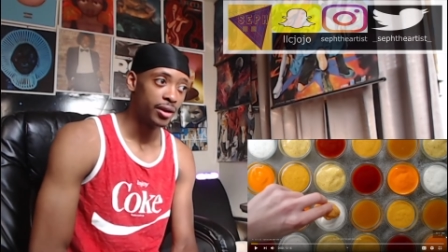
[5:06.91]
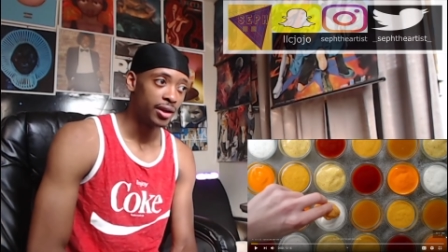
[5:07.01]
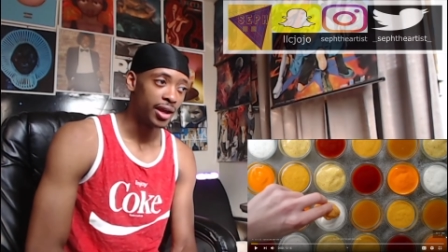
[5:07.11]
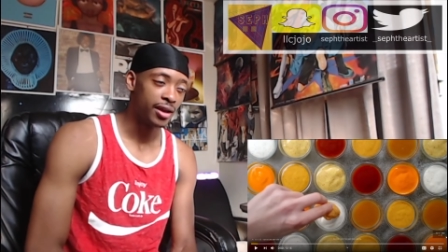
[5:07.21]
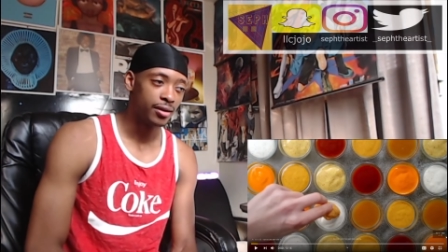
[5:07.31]

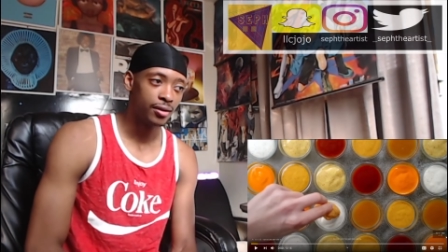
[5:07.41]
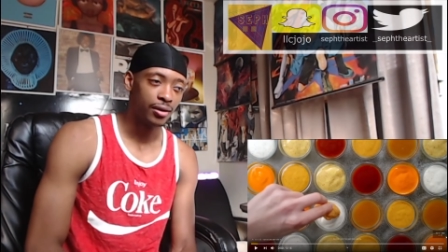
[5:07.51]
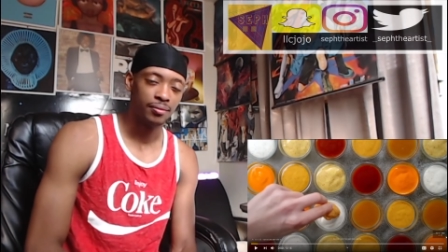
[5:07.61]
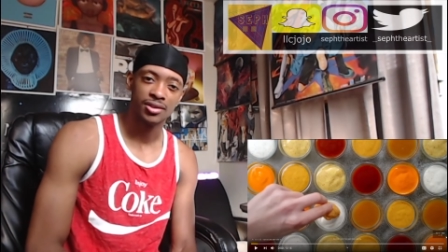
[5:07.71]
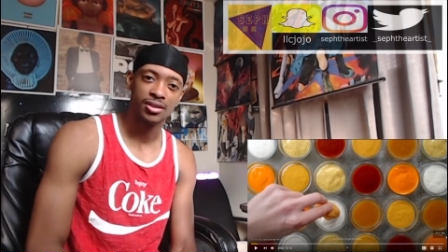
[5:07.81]
Hey yo,
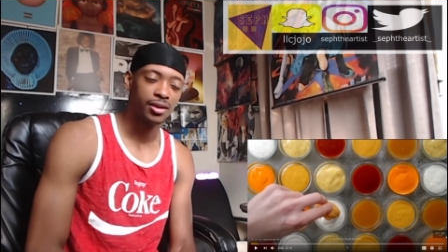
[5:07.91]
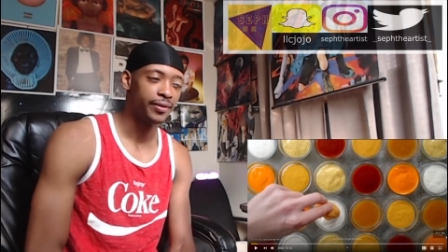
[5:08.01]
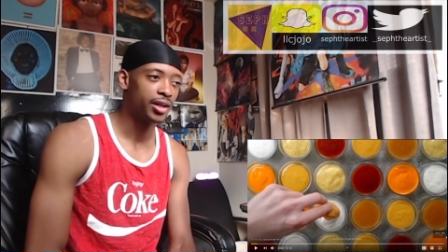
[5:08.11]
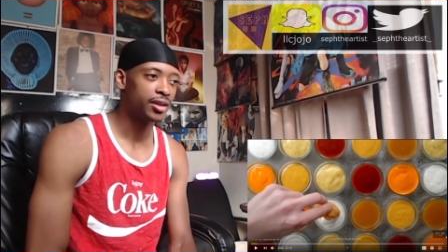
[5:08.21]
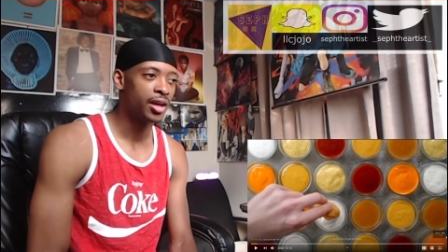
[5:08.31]
I'm gonna just leave it
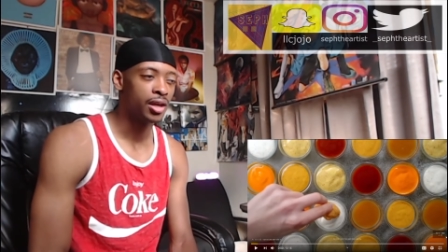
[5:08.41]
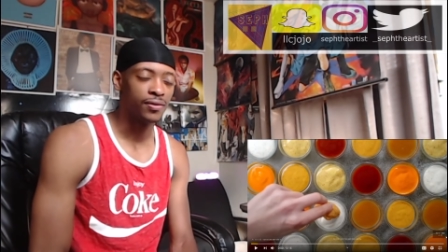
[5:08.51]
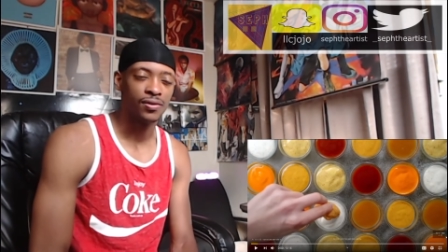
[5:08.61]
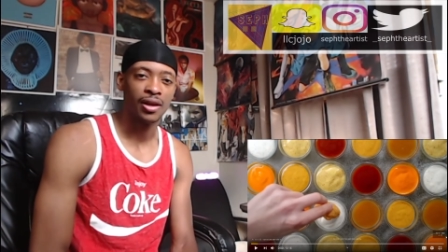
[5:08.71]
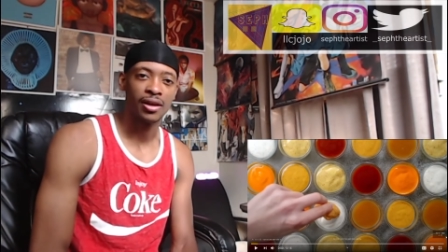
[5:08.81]
at that. If
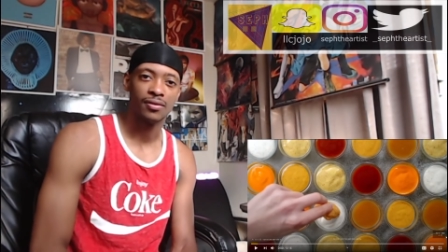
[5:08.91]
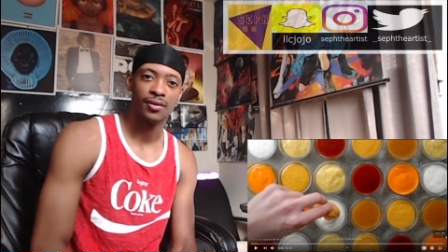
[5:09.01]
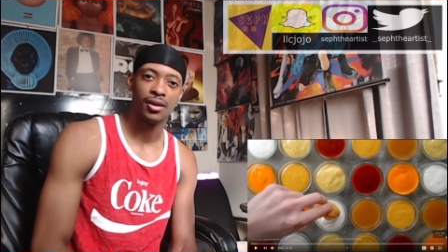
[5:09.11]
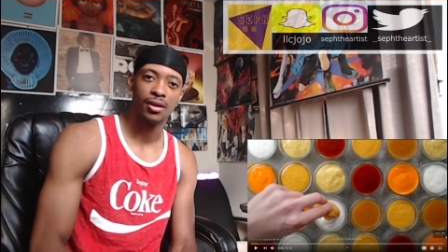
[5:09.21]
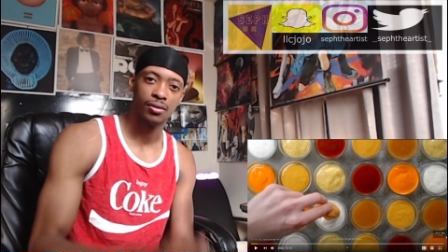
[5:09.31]
you like the
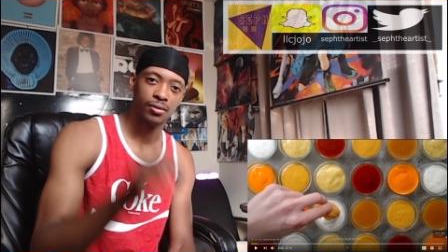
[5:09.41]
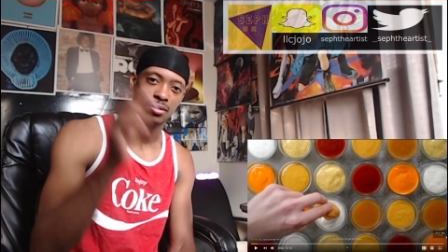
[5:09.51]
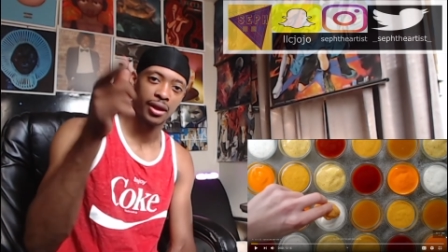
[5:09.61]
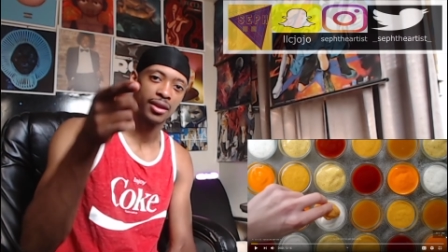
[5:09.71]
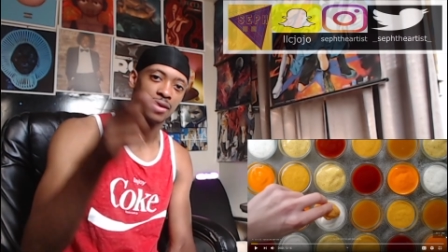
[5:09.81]
video,
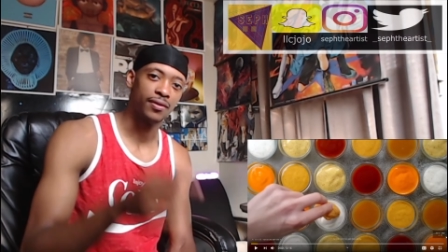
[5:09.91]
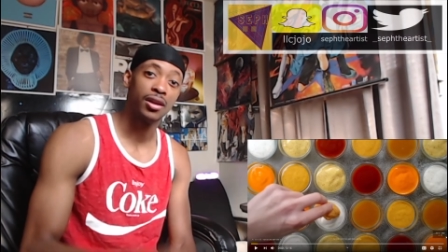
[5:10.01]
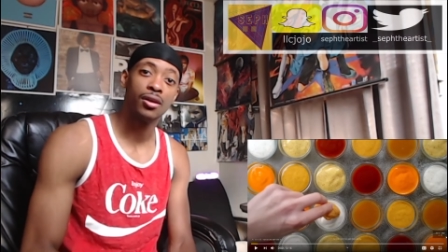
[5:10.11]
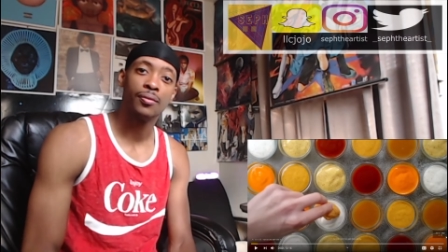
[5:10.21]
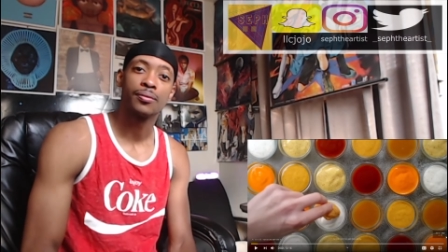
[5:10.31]
like the
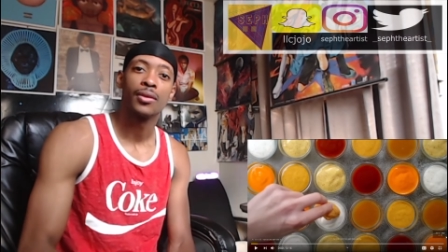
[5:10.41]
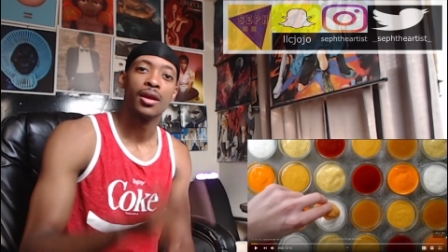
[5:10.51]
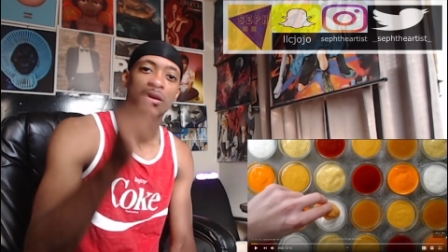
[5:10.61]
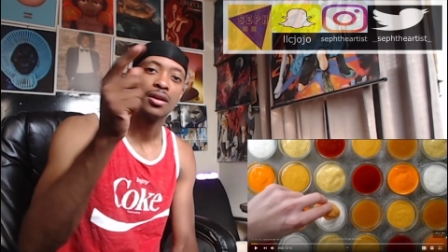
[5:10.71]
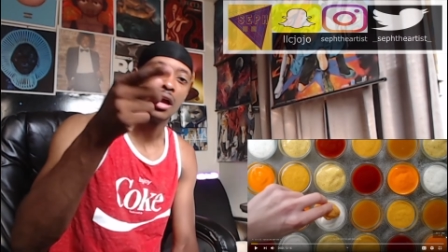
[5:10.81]
video,
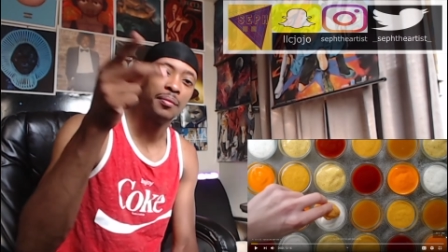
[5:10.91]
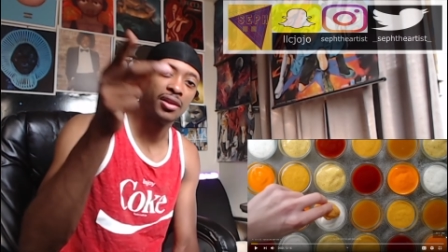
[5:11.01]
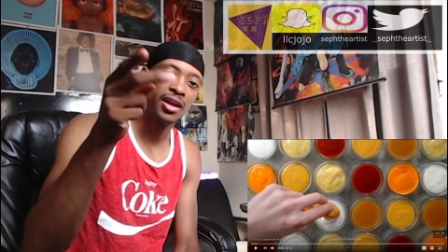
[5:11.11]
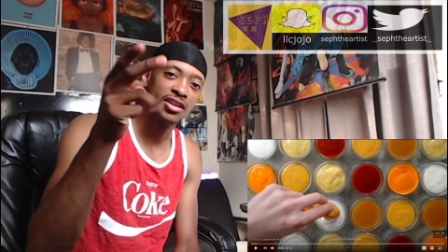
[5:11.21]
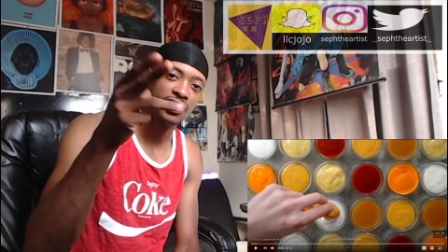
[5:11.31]
comment,
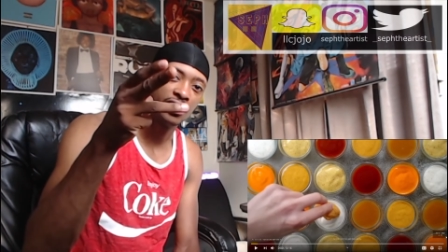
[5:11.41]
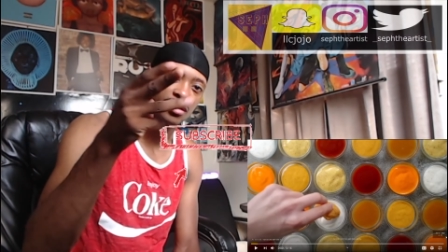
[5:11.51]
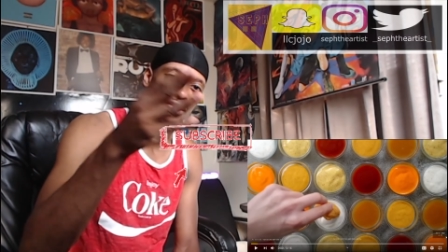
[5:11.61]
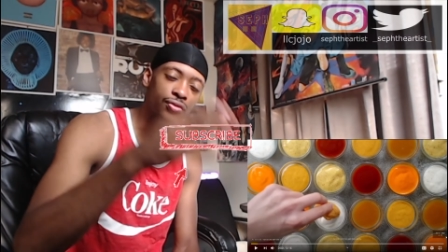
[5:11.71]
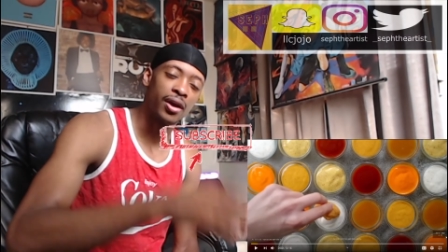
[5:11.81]
like, share,
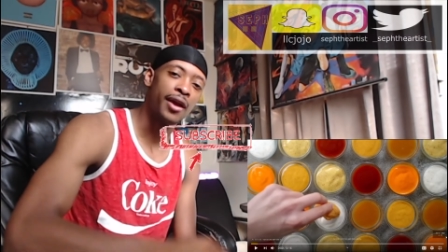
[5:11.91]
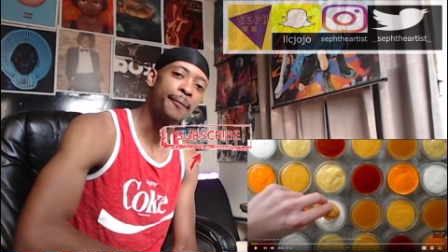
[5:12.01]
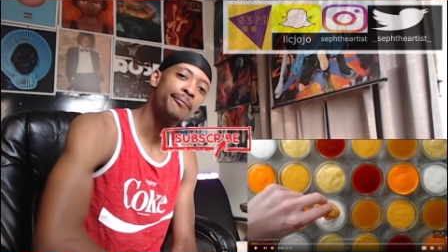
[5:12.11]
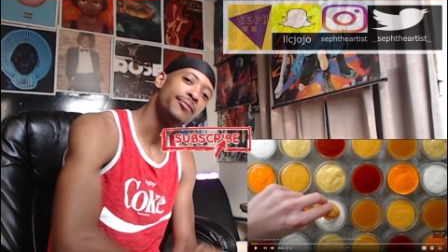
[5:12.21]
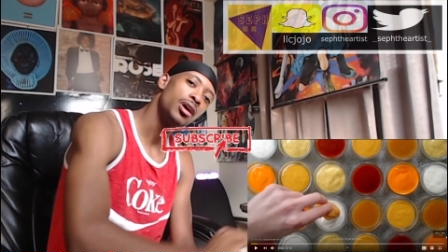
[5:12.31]
subscribe,
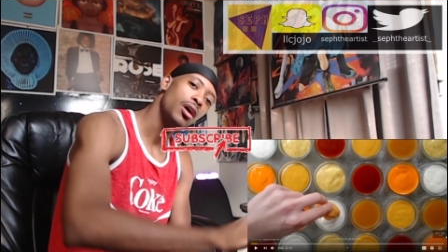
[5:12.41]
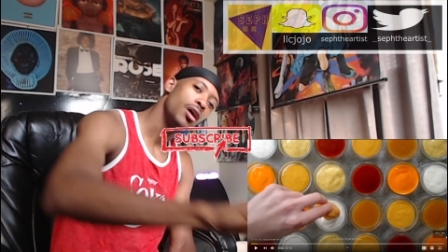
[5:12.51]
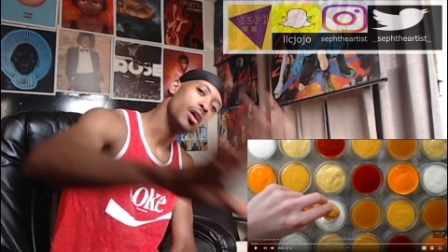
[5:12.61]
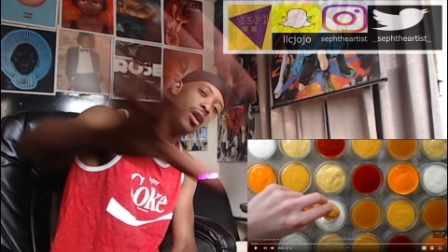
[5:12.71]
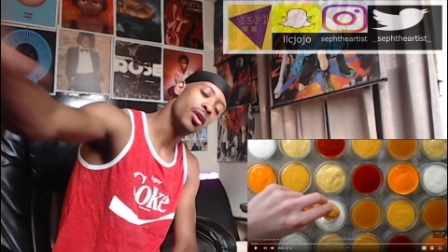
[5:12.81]

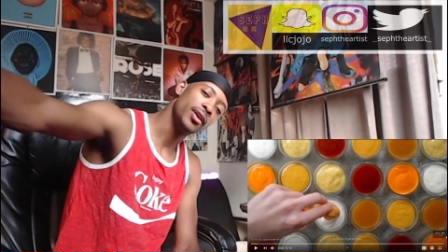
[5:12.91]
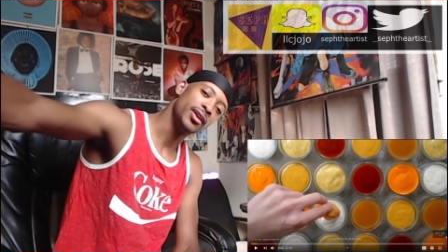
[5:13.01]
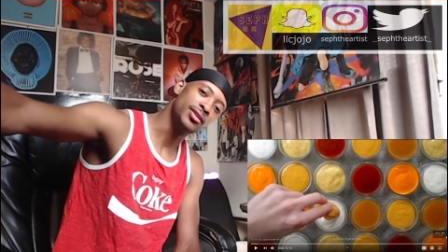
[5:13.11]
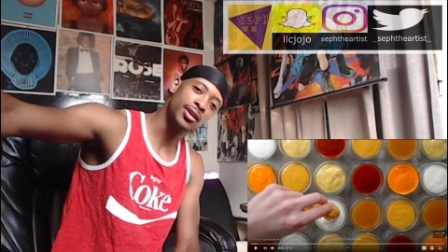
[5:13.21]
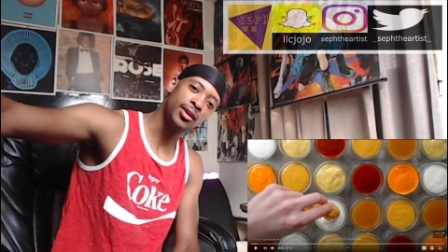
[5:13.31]
all
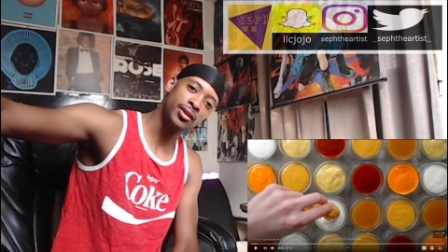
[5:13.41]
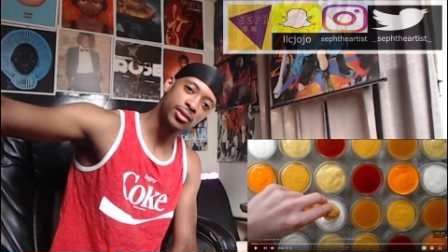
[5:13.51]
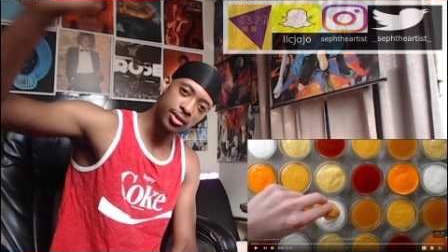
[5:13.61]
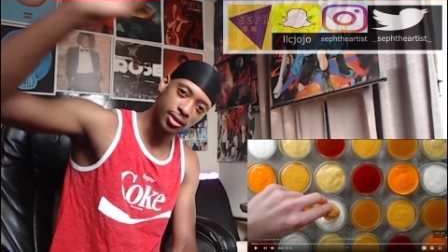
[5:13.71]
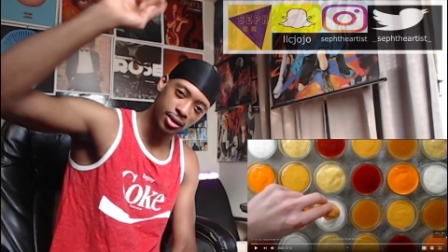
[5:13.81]
that jazz,
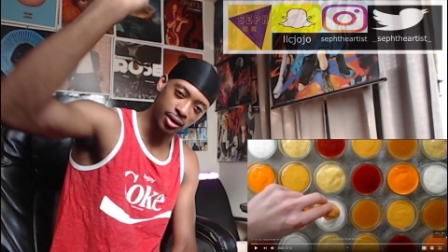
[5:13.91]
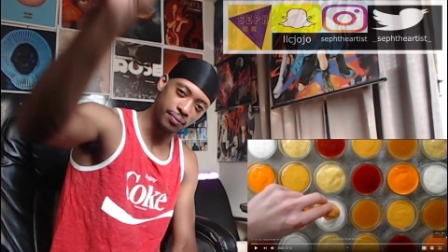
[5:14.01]
and